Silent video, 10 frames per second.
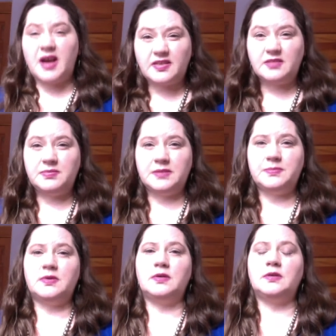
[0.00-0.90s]
other
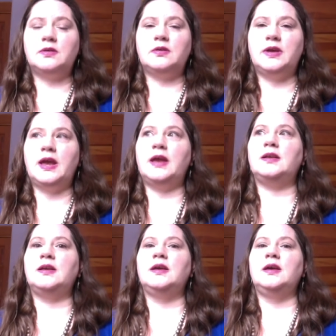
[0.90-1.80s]
people create
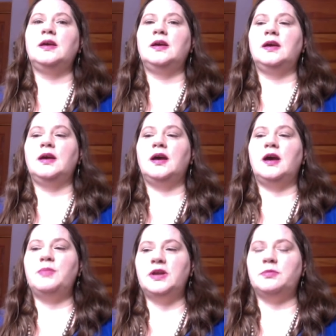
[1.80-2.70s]

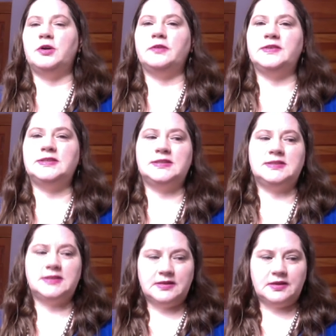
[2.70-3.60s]
a
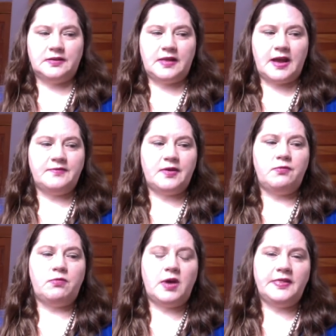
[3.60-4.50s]
metamorphosis in their life
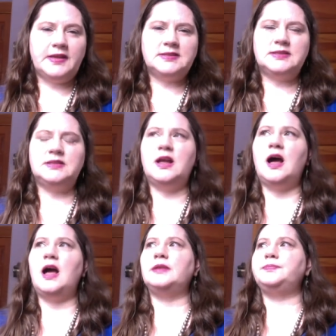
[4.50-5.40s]
of one that's
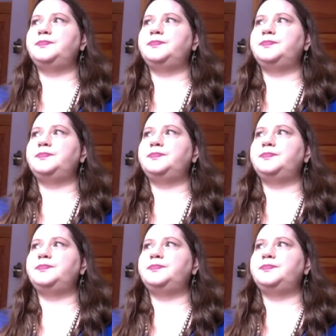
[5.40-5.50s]
not